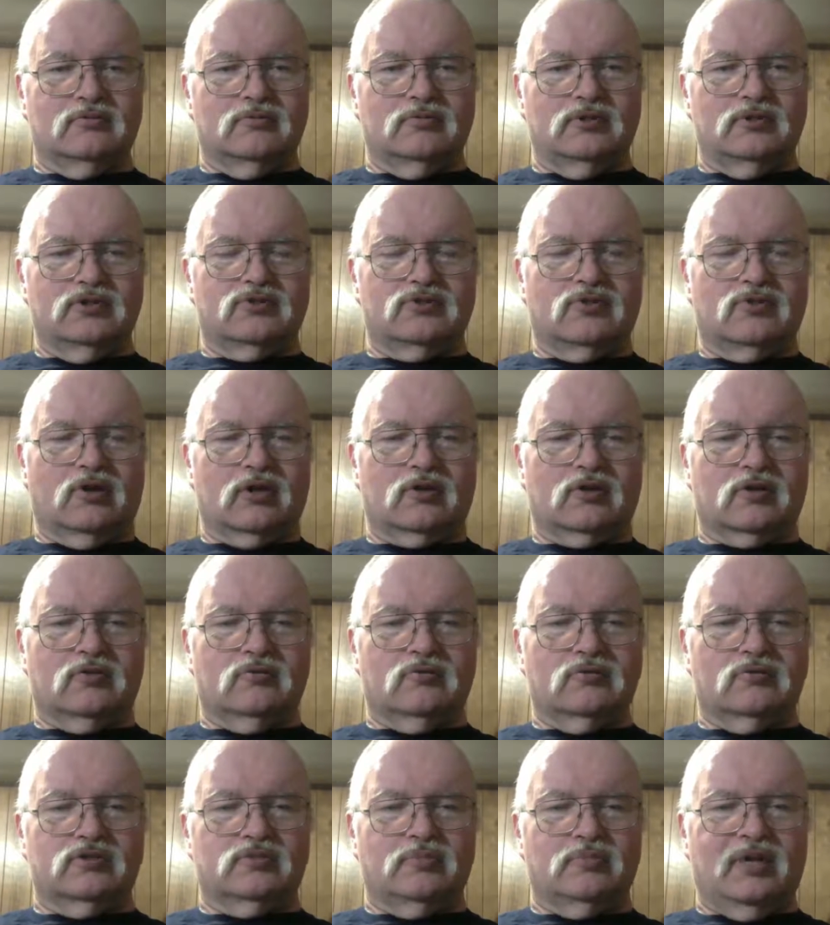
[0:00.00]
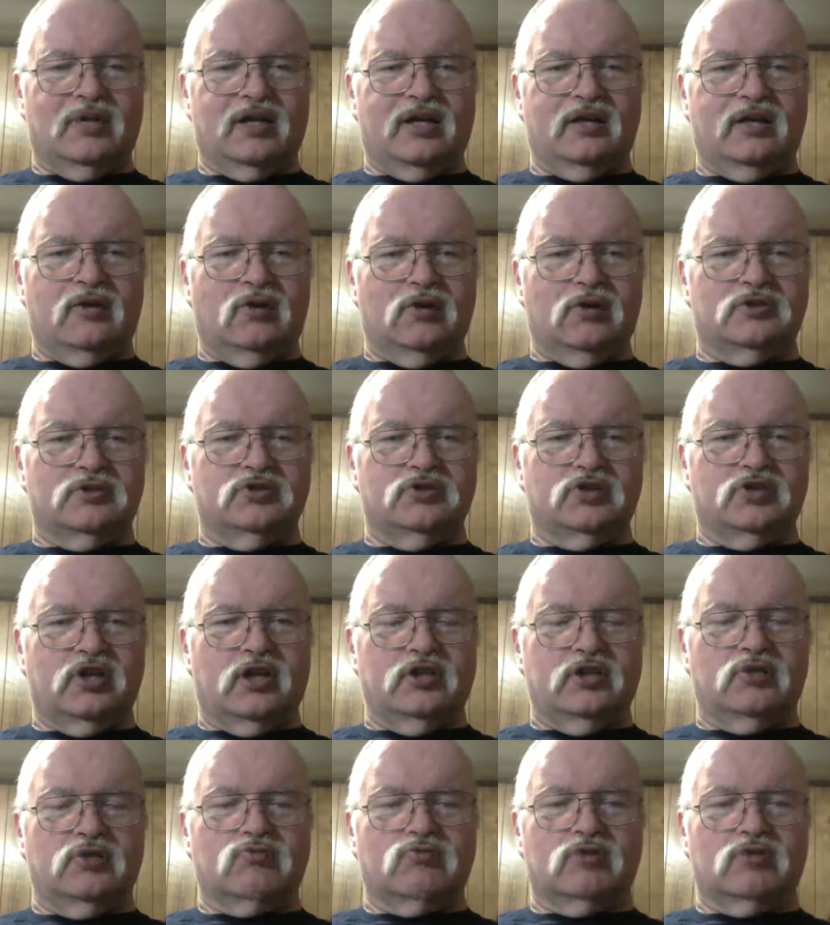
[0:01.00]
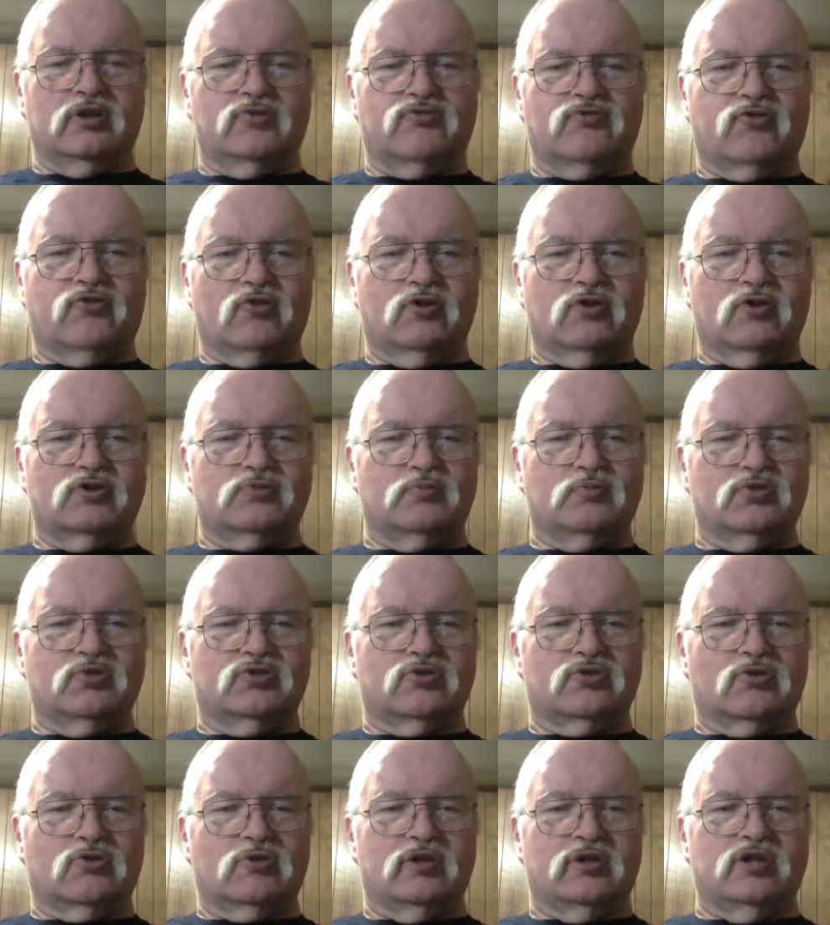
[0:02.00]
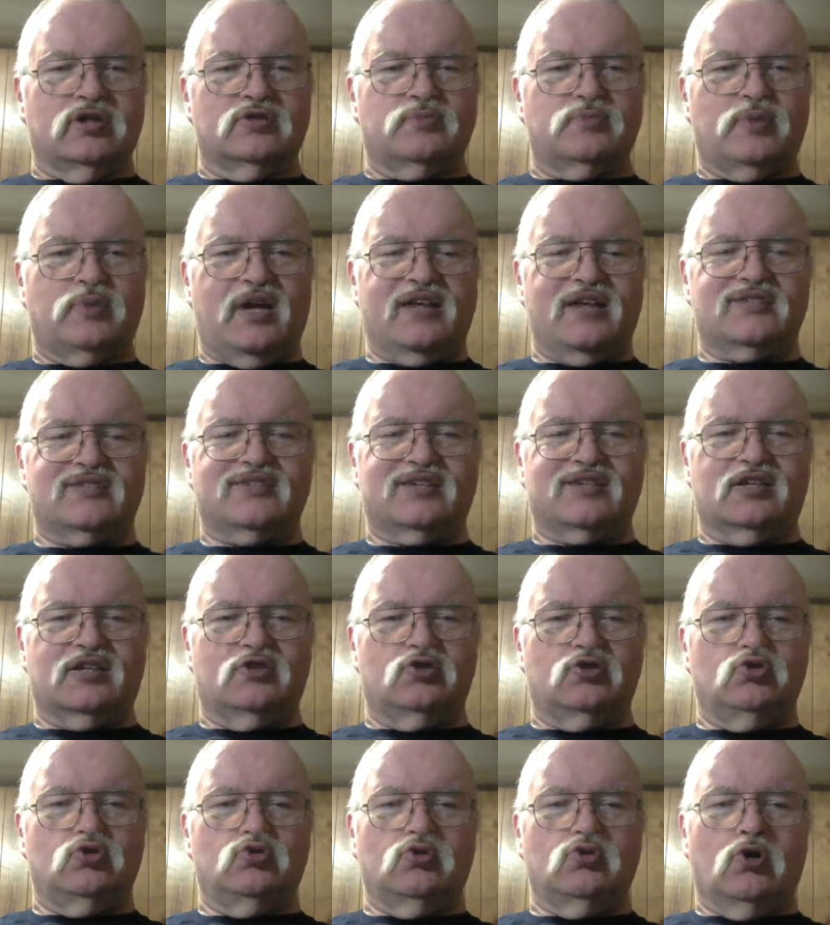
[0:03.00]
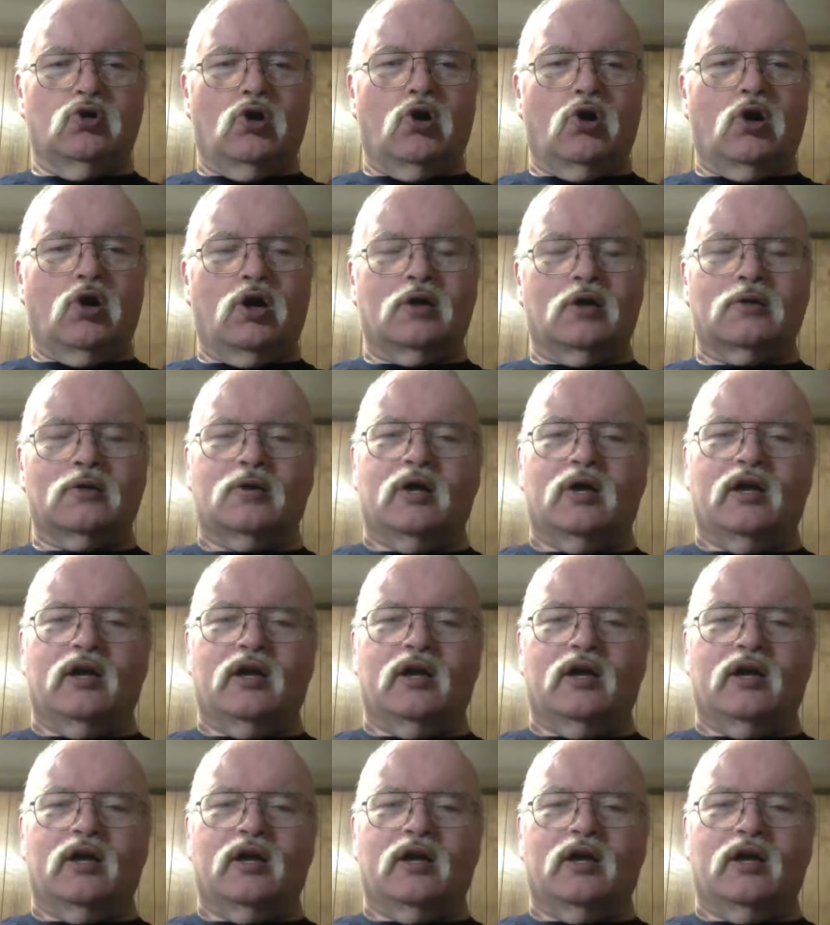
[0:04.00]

this article was about on January 1st, Missouri is passing a new law